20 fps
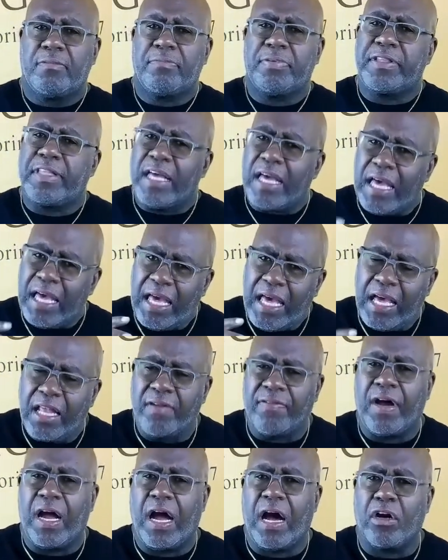but the head
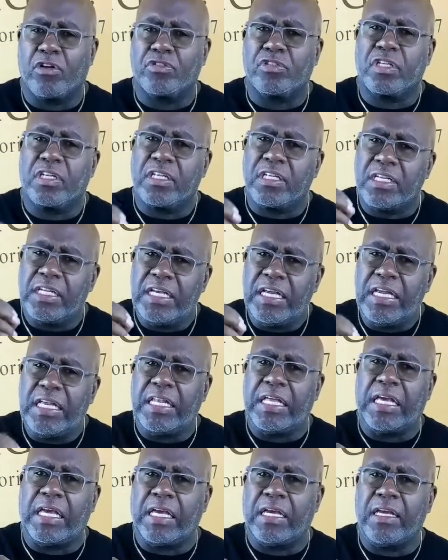of our house,
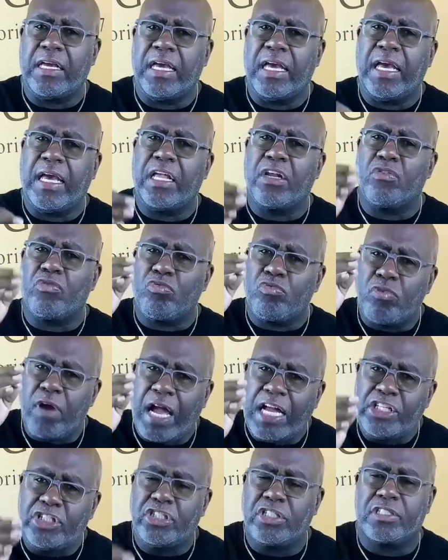leading in
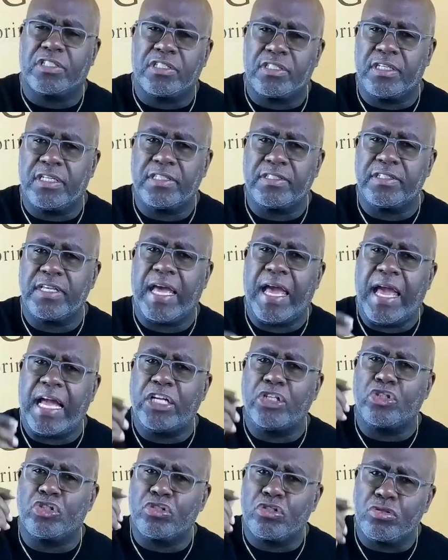righteousness
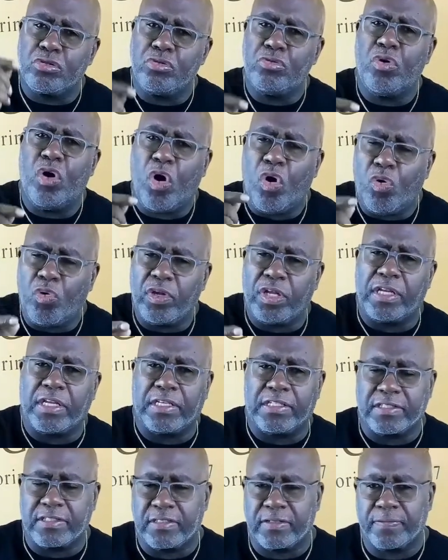and true
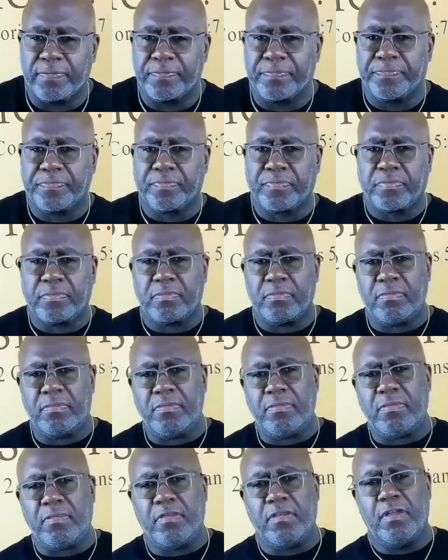holiness.
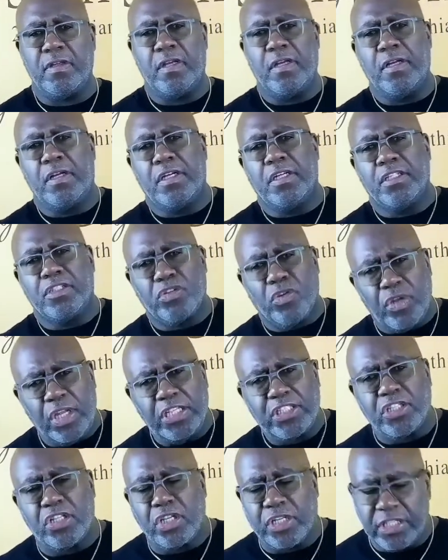So
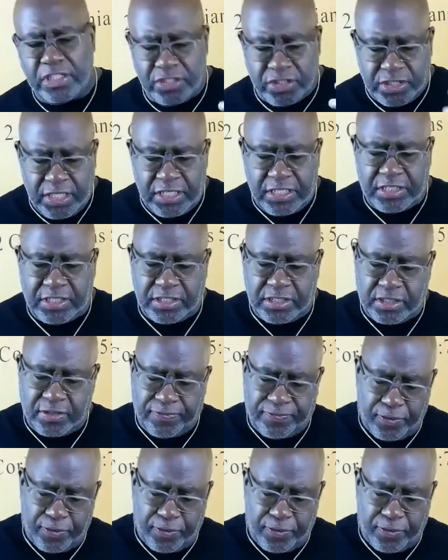let's look at Genesis, the